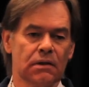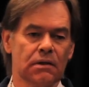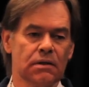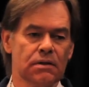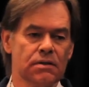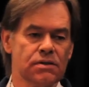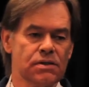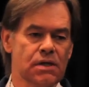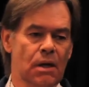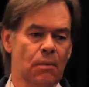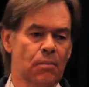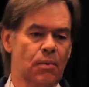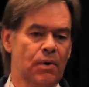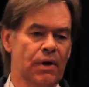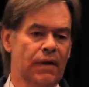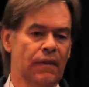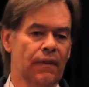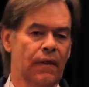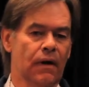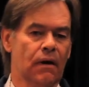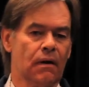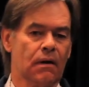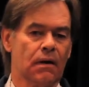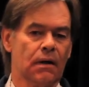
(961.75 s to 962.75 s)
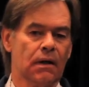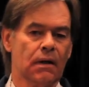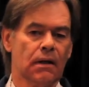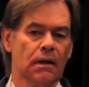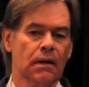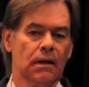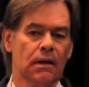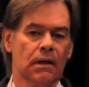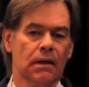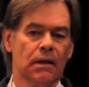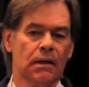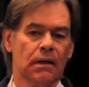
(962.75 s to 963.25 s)
somewhere in there,
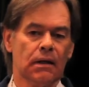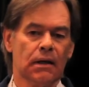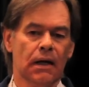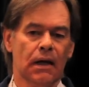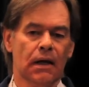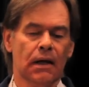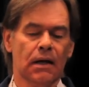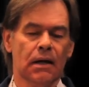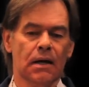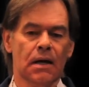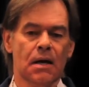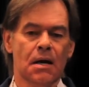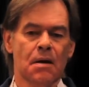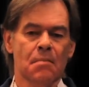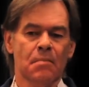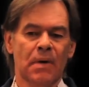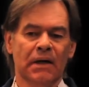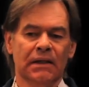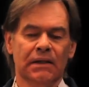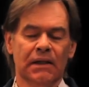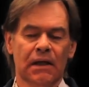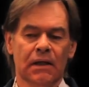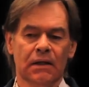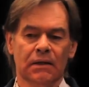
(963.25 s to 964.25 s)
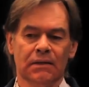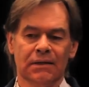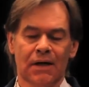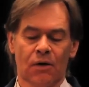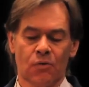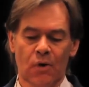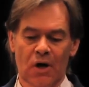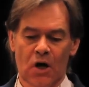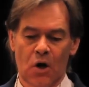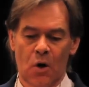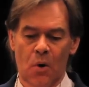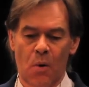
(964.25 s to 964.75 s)
okay? But the
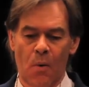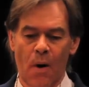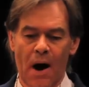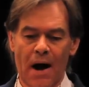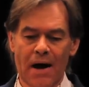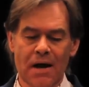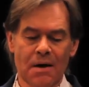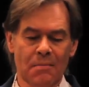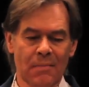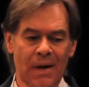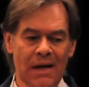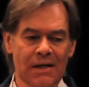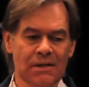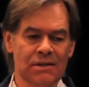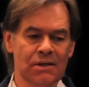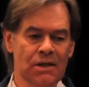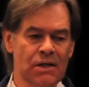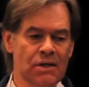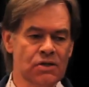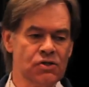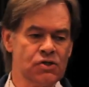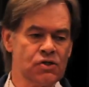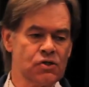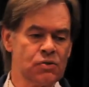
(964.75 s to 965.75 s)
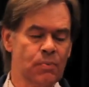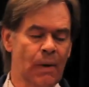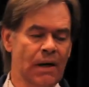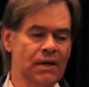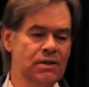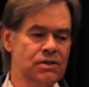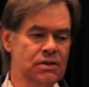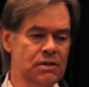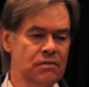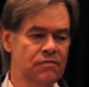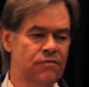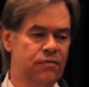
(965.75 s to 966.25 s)
requirement is
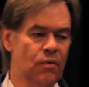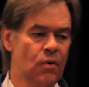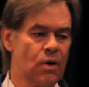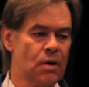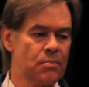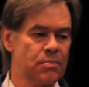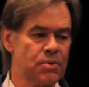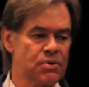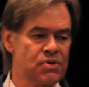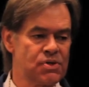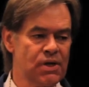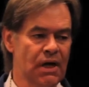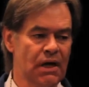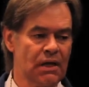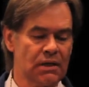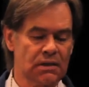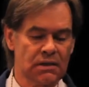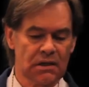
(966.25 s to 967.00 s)
24%.